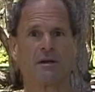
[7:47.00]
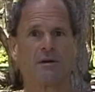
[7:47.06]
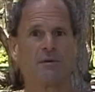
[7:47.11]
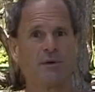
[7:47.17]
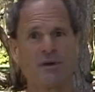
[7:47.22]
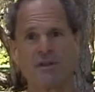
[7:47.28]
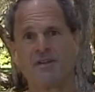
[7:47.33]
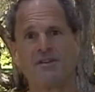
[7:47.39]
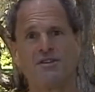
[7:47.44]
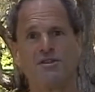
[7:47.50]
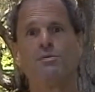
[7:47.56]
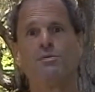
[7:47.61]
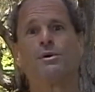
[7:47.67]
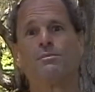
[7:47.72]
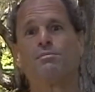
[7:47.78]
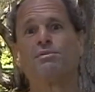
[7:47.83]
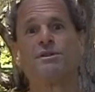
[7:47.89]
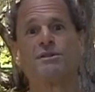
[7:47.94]
well, then you
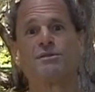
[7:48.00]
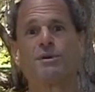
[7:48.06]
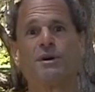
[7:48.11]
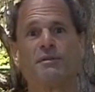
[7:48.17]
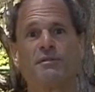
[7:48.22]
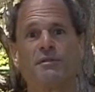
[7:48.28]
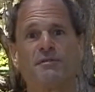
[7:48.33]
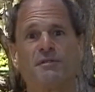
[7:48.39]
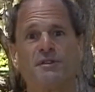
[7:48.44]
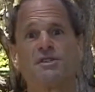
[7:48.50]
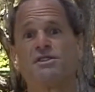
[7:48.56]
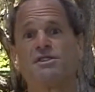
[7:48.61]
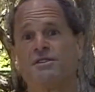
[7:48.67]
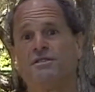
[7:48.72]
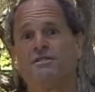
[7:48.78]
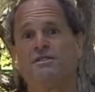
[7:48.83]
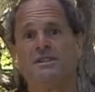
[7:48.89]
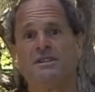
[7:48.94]
are B12 deficient.
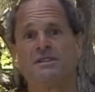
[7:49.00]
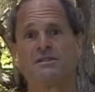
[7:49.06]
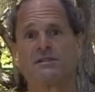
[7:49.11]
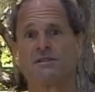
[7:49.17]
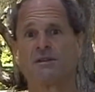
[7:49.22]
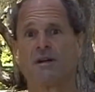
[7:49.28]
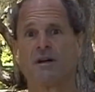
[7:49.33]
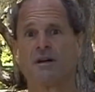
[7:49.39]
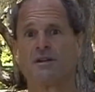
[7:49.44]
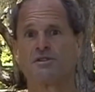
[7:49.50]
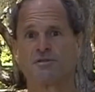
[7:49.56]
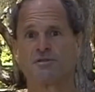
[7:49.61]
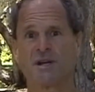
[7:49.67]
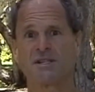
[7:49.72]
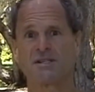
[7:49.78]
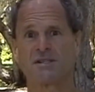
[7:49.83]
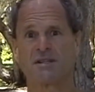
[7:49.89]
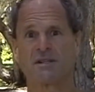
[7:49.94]
You need to
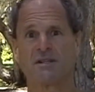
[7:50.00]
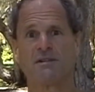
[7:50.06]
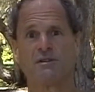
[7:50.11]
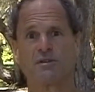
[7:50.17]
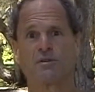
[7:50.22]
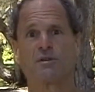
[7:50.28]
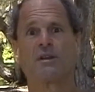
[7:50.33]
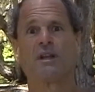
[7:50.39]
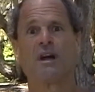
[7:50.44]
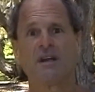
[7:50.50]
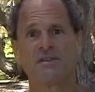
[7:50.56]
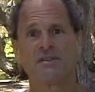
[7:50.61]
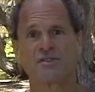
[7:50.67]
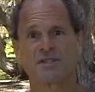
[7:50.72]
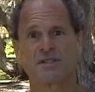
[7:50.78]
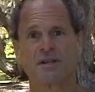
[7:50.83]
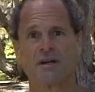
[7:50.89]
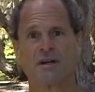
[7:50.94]
address it in your
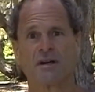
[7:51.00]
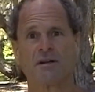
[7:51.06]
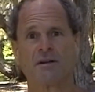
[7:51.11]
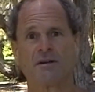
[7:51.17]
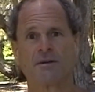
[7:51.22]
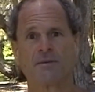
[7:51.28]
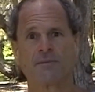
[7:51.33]
lifestyle.